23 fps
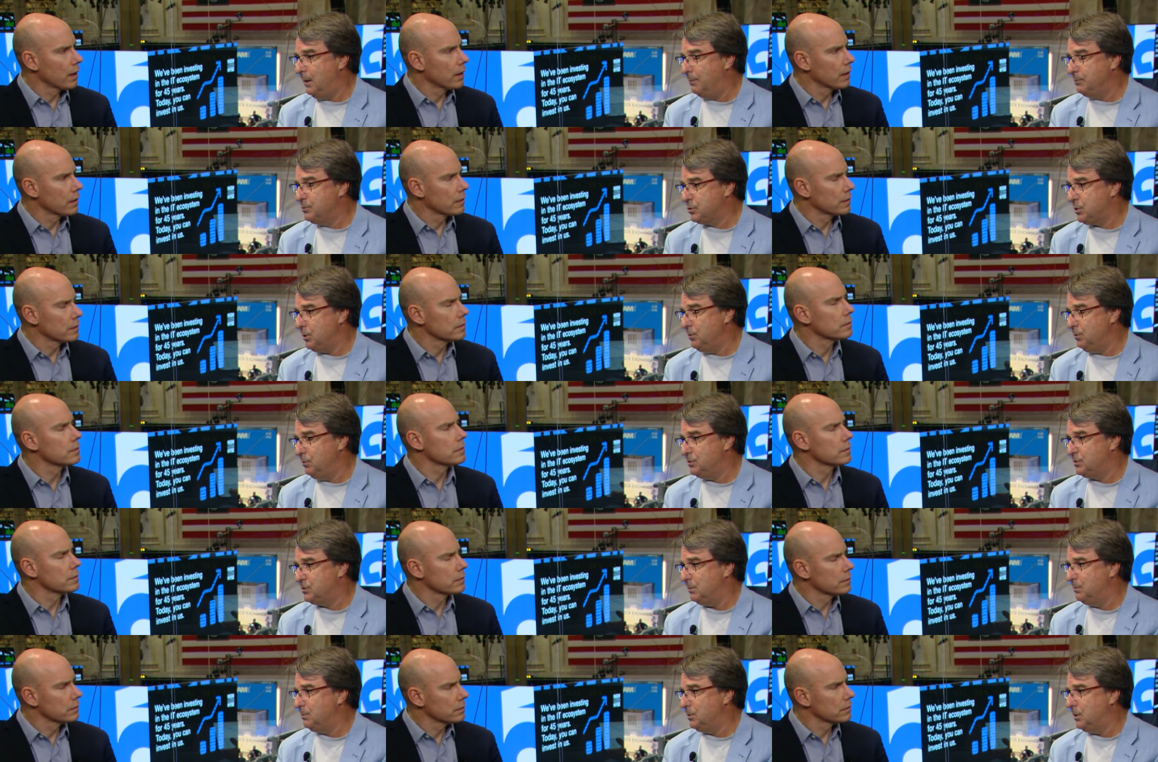Speaker 1: I'm sure there
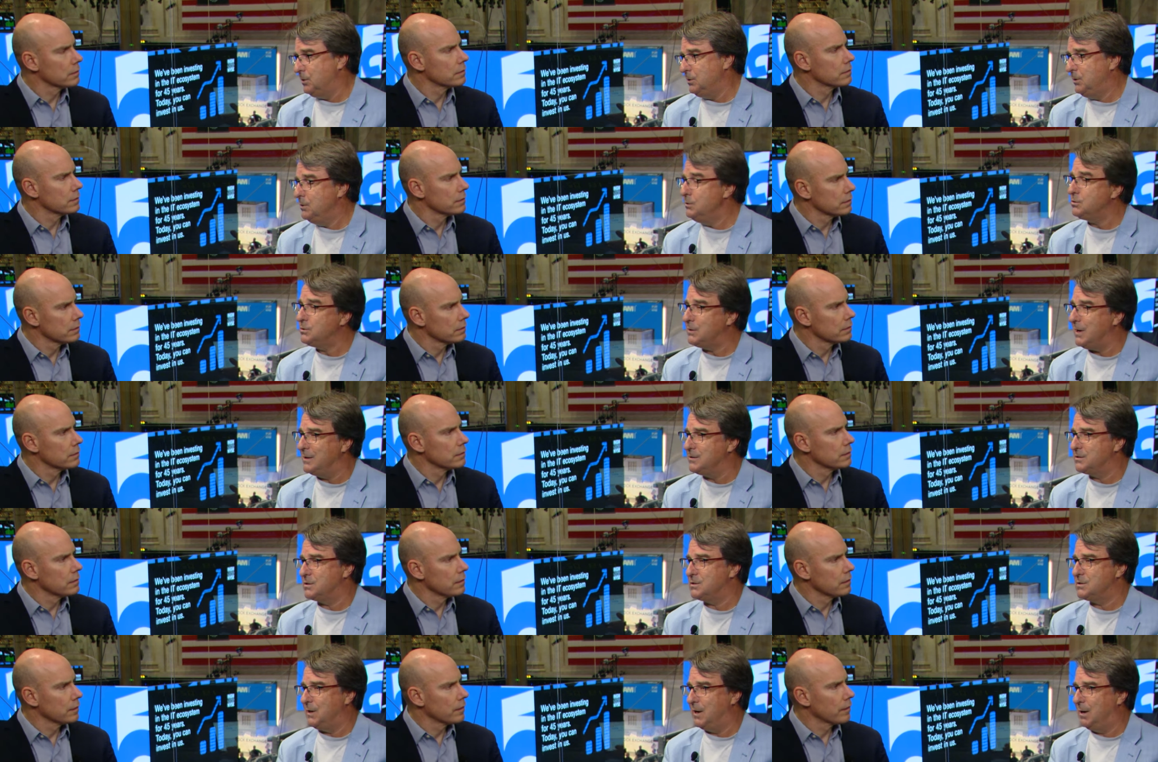was some good use
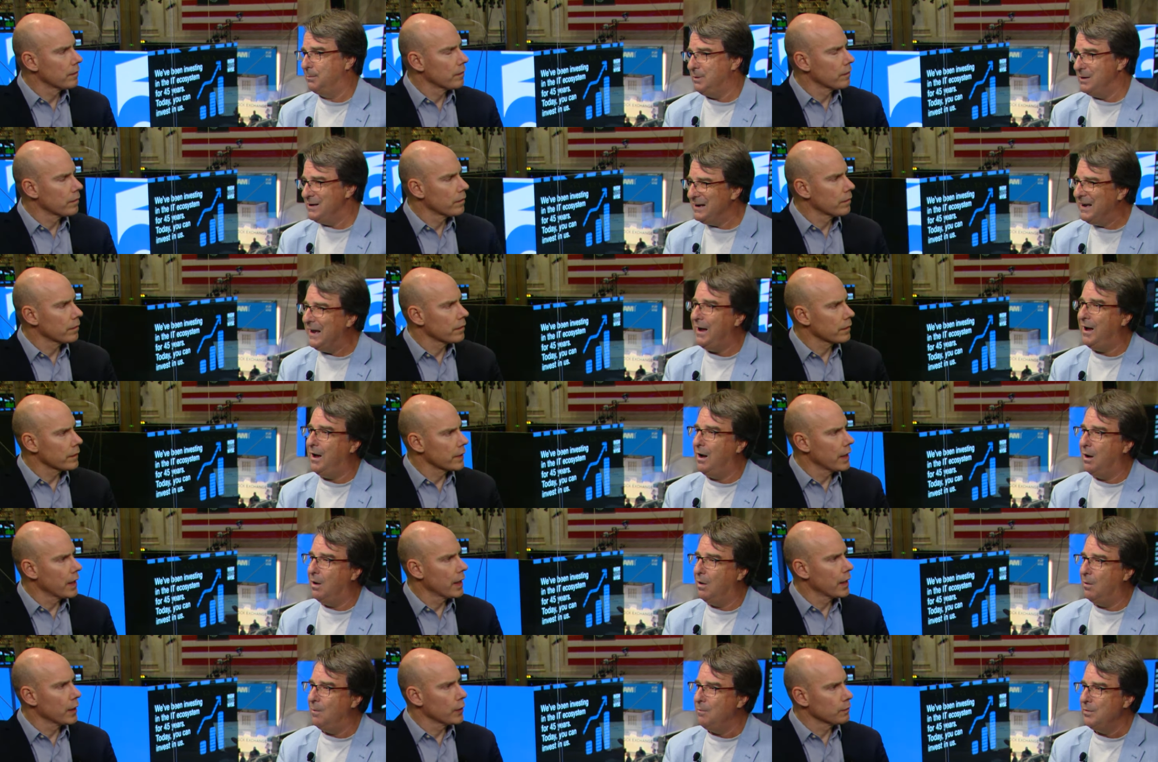cases there, but
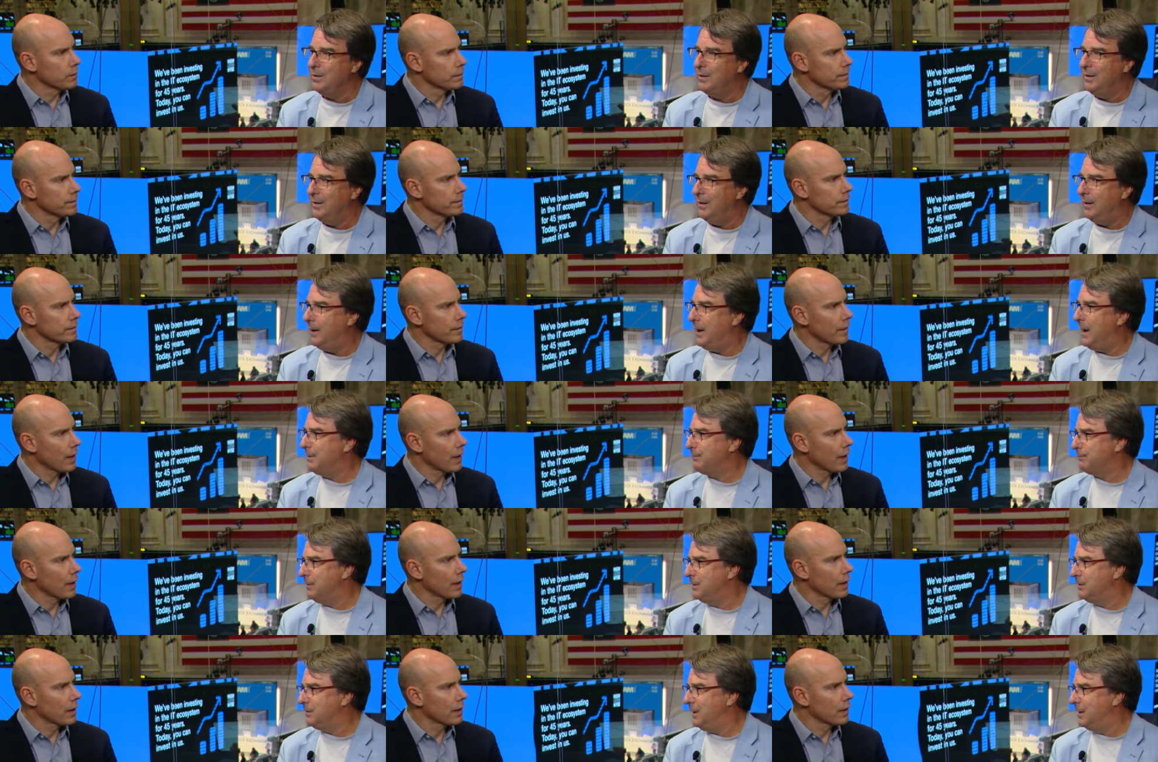now yeah.
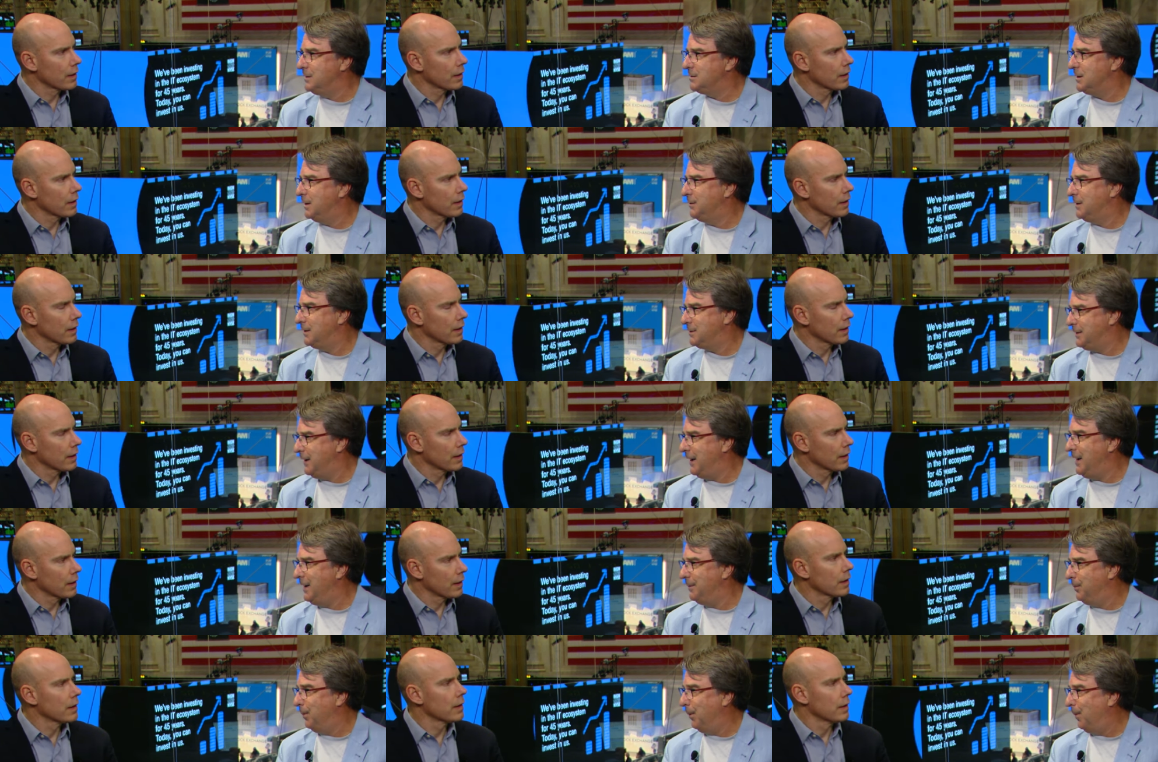everything's on the
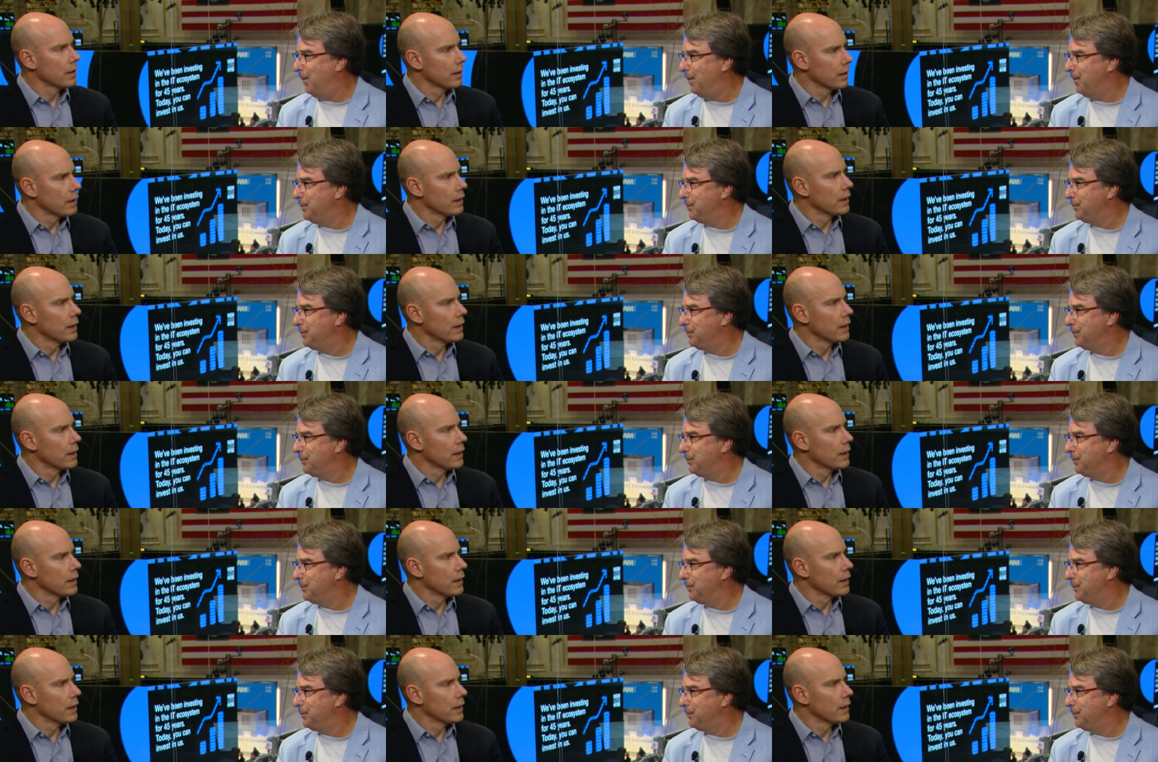table,